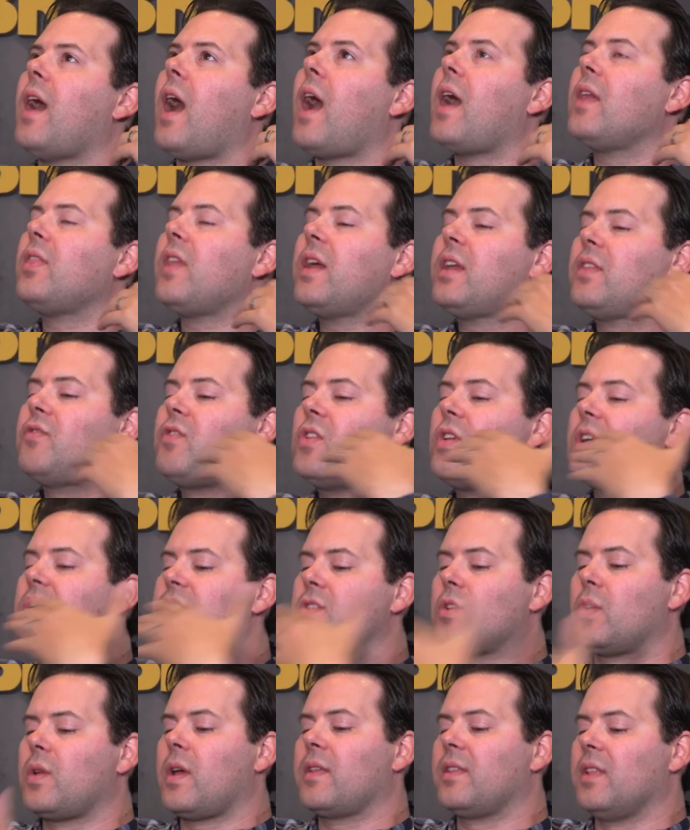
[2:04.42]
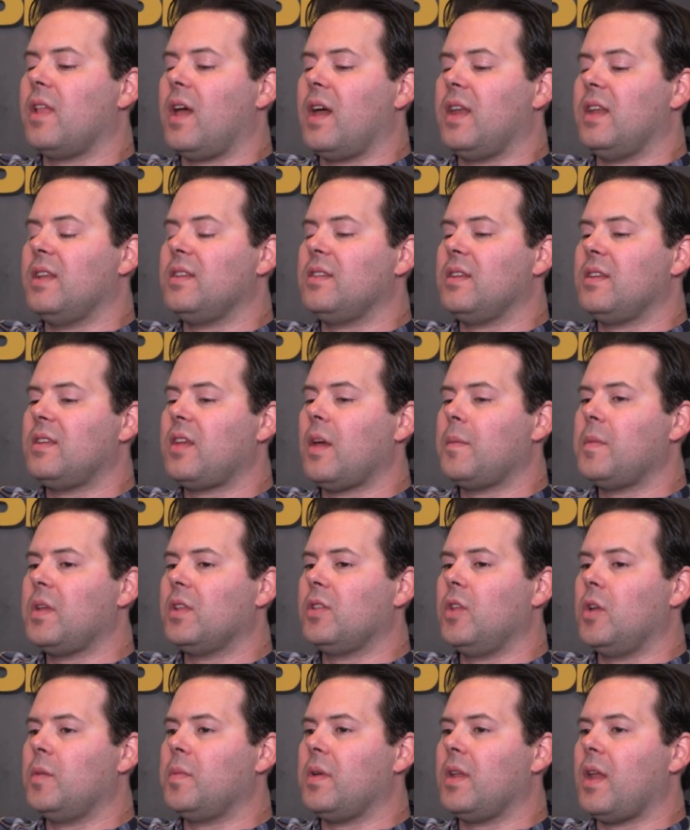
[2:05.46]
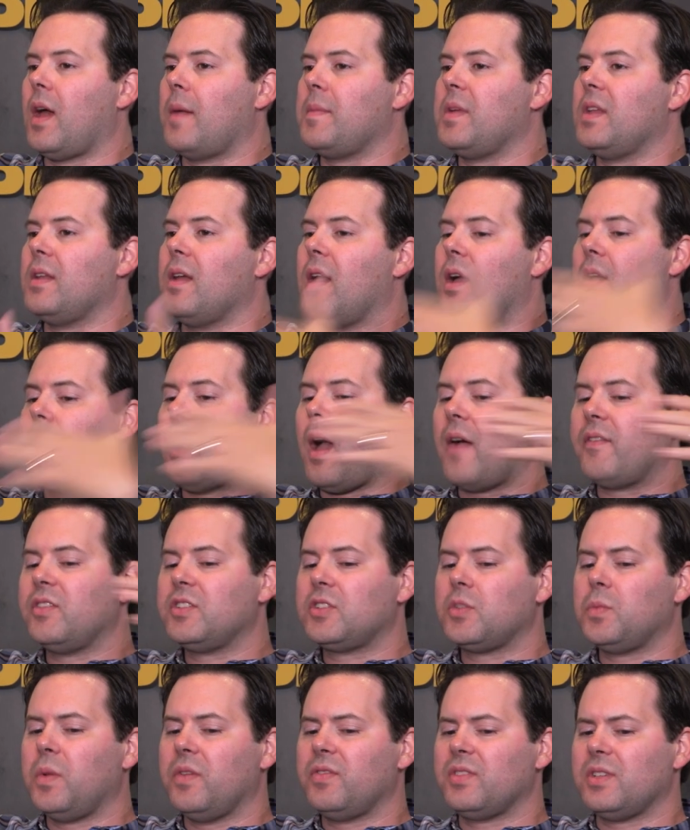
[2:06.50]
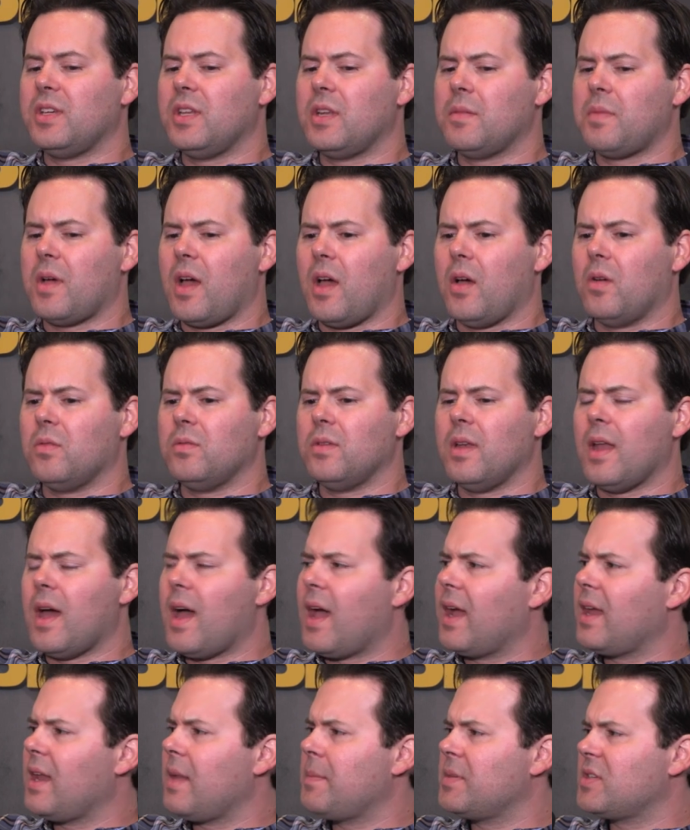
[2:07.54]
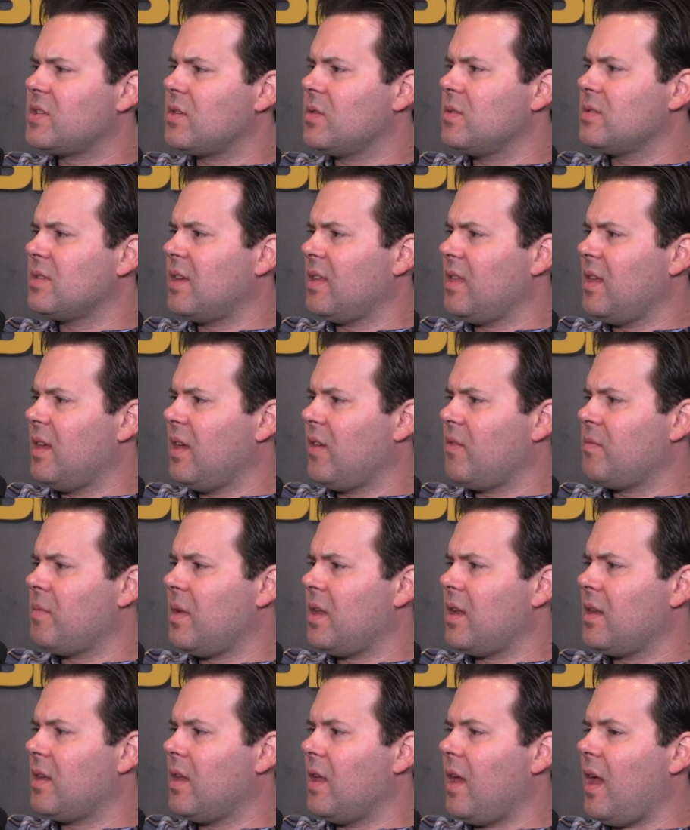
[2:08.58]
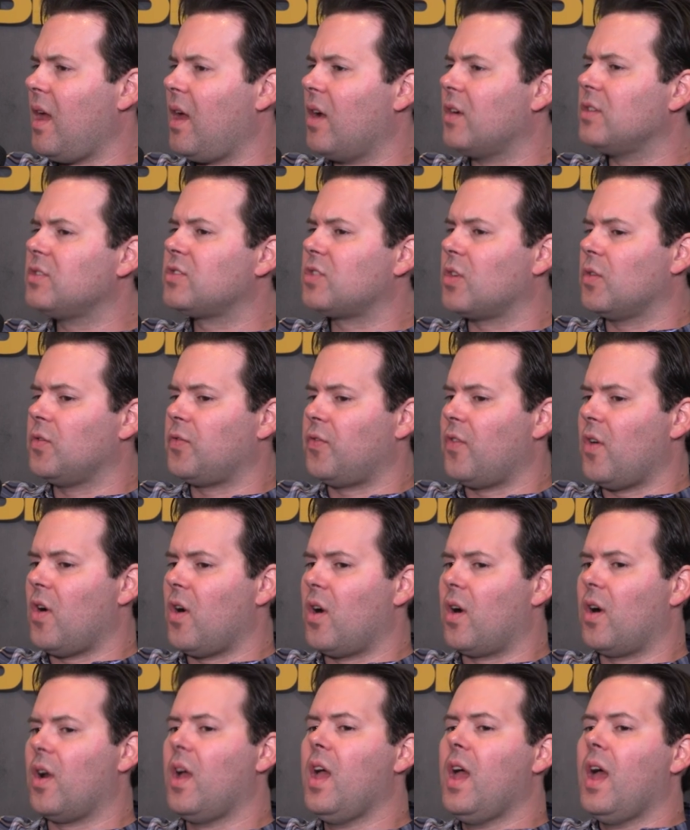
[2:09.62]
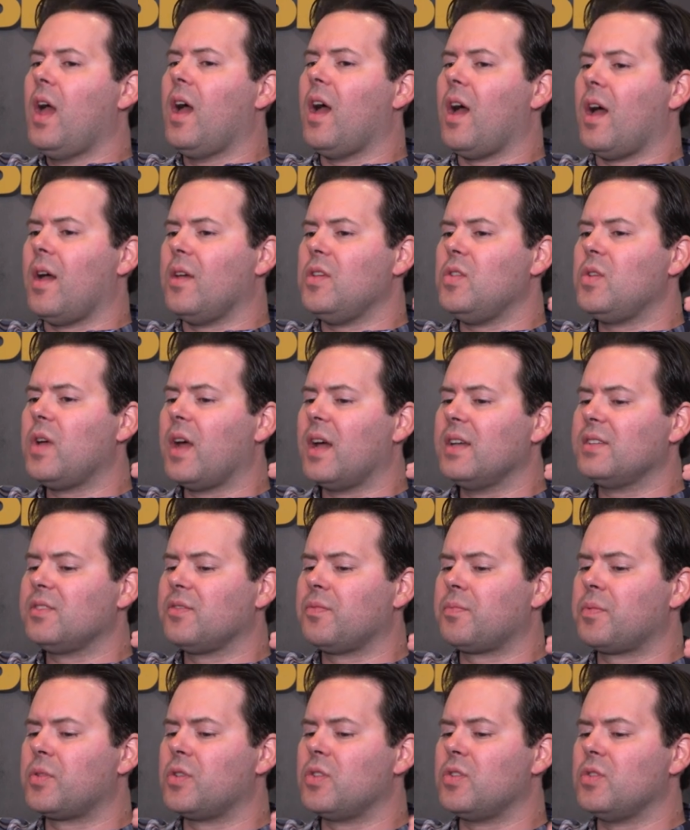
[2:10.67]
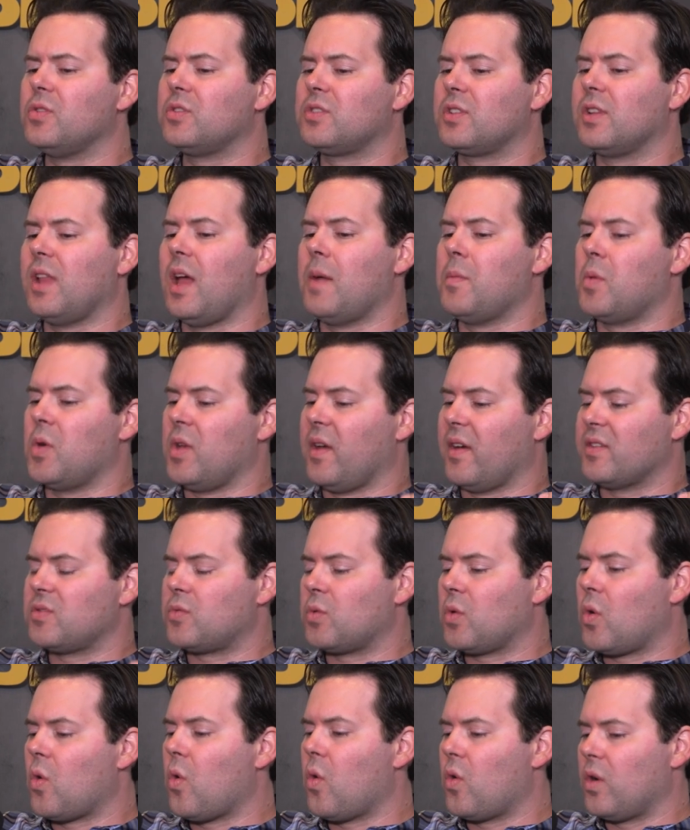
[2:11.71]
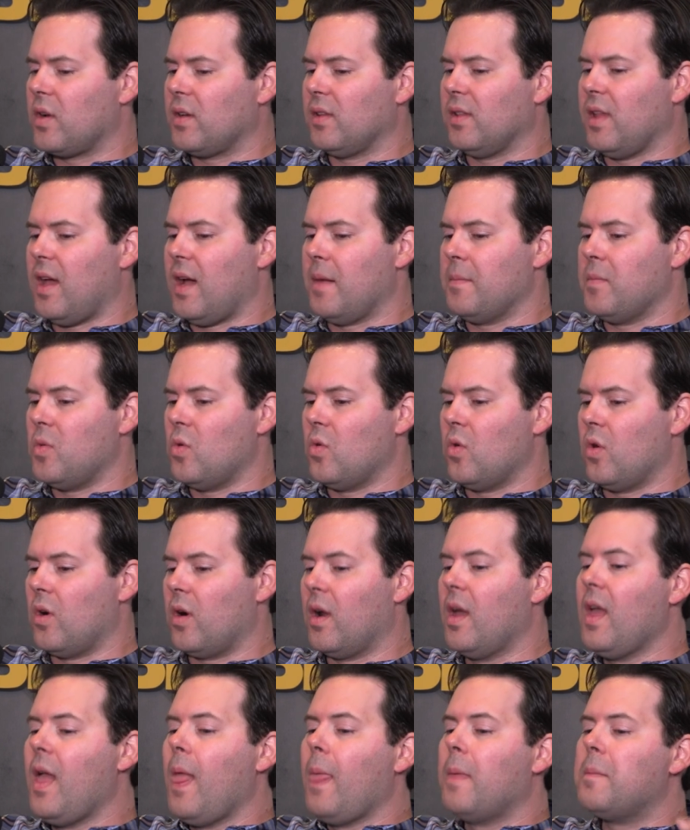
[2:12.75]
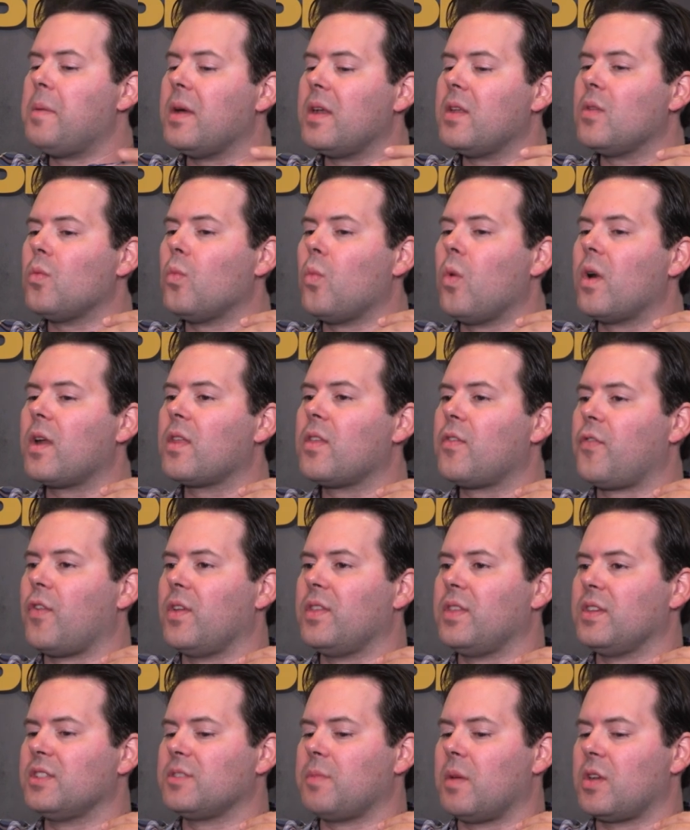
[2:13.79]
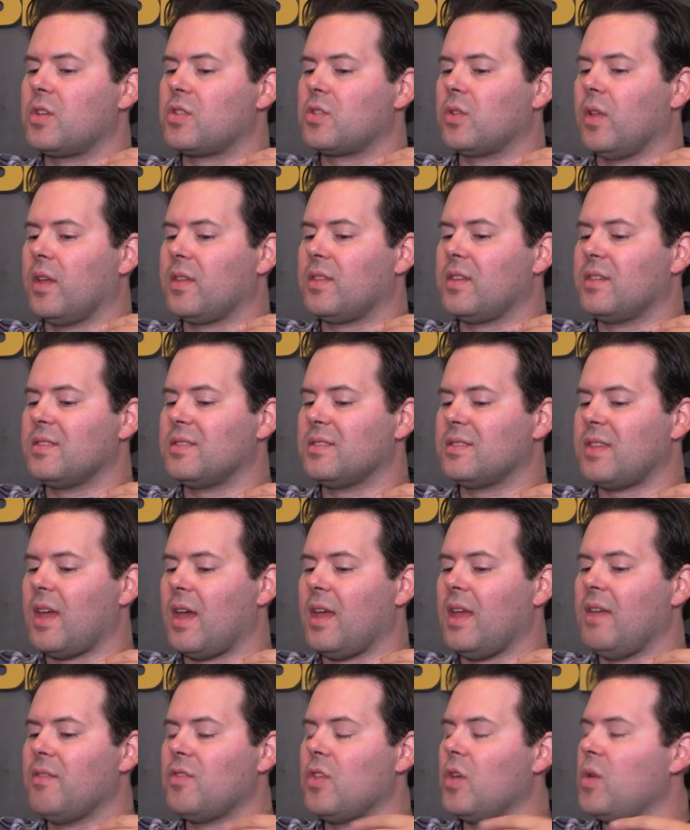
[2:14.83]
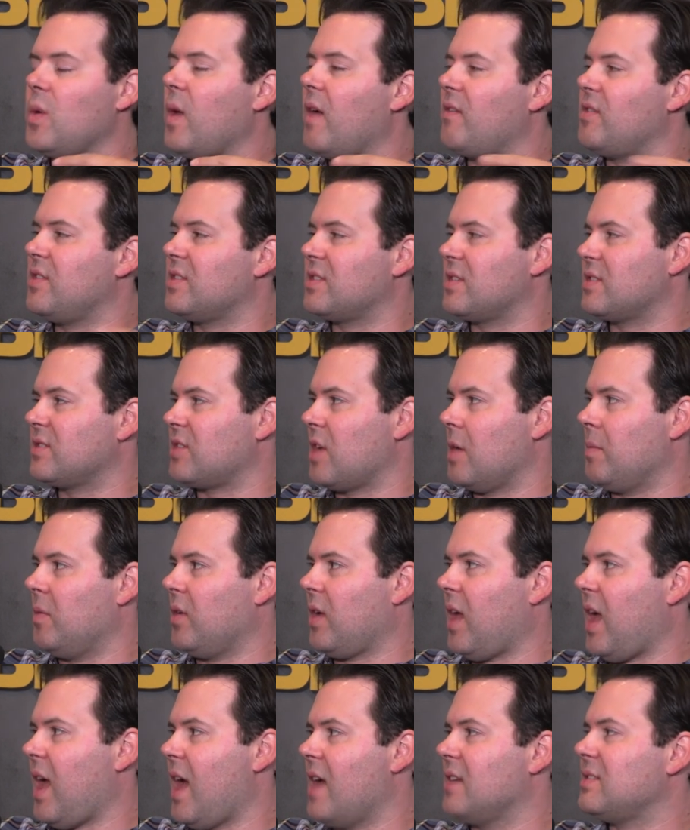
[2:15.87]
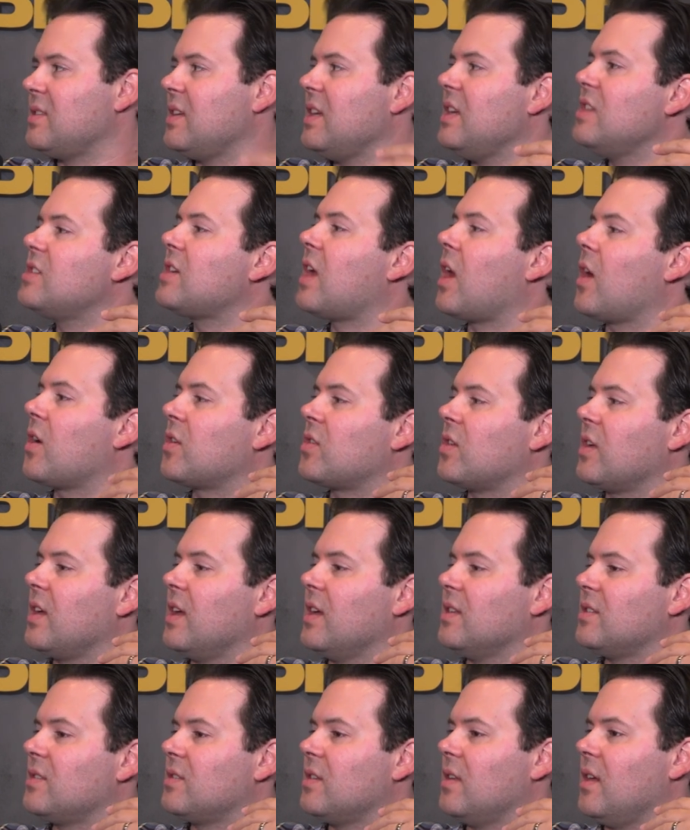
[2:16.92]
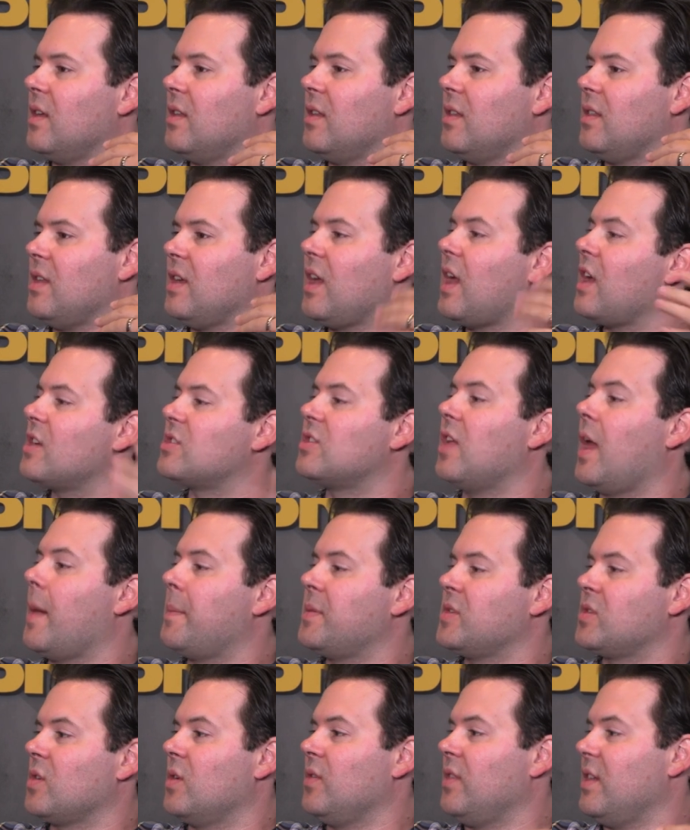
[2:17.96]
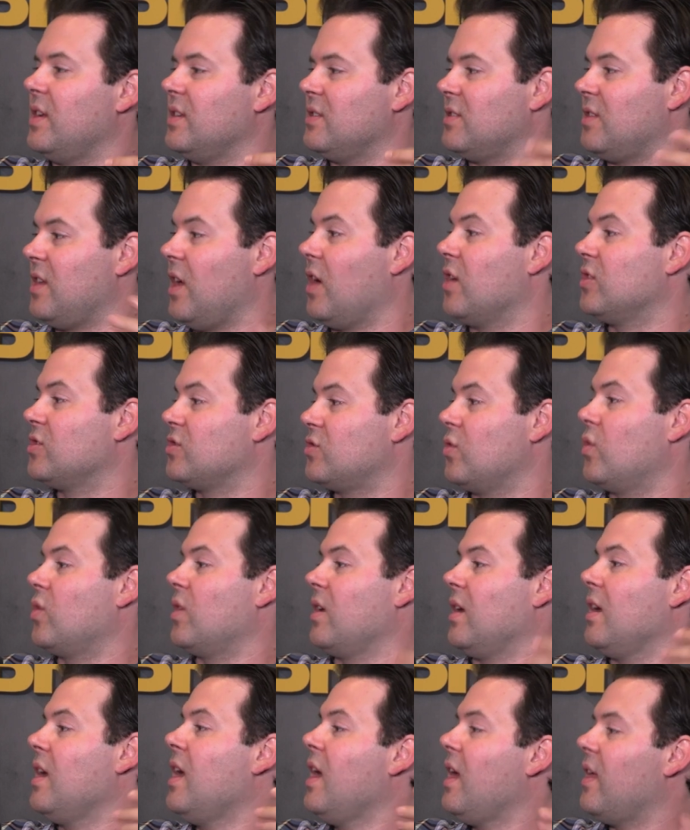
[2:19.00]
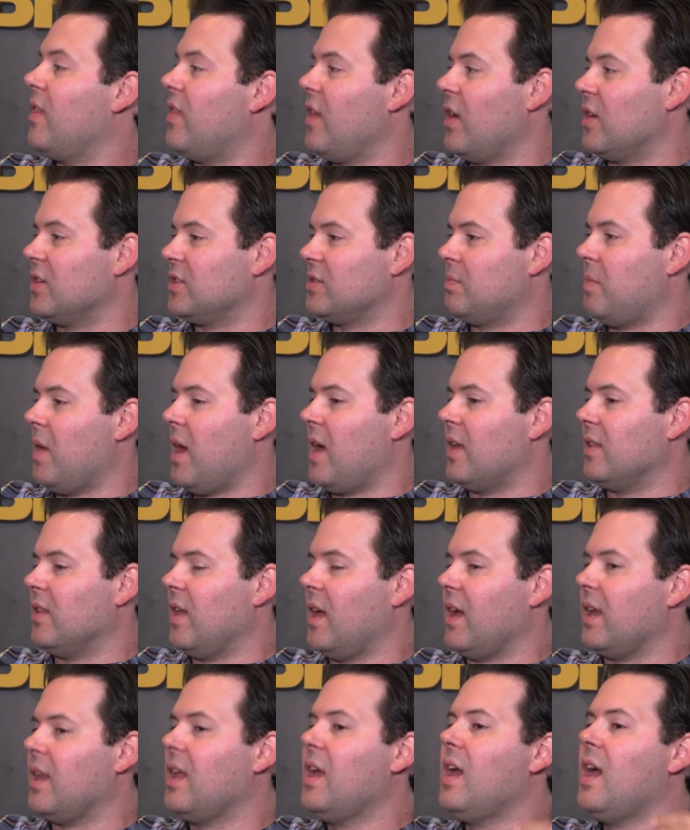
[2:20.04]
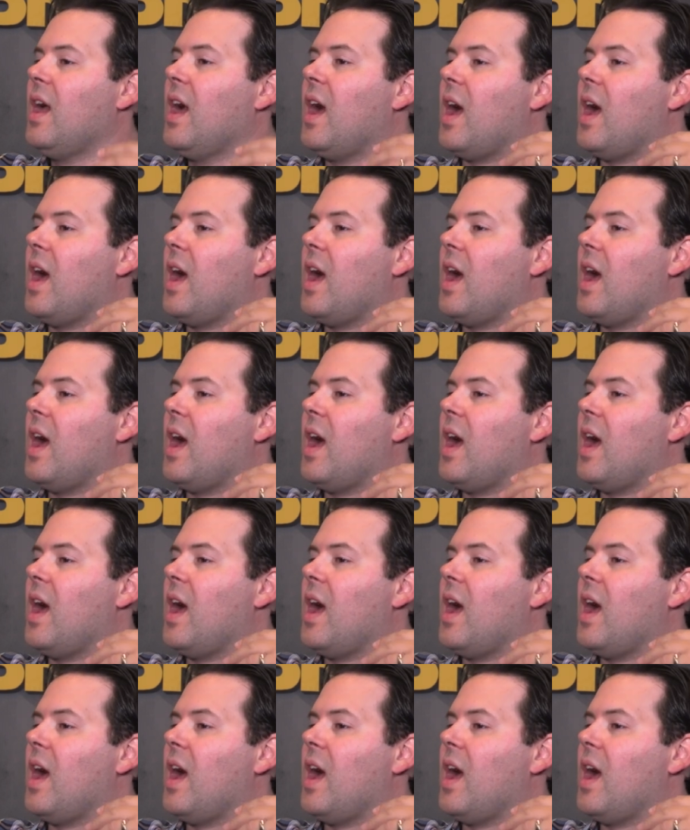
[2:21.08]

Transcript: I'd like if you guys go down the line and tell me a little bit. I mean, obviously we've seen about 9 episodes, I think, have been aired so far. You guys have produced a lot more. You guys recorded a lot more. But one of the fun things about a show like this is that even though you have this ensemble cast, each character gets the occasional episode that is their story, their spotlight.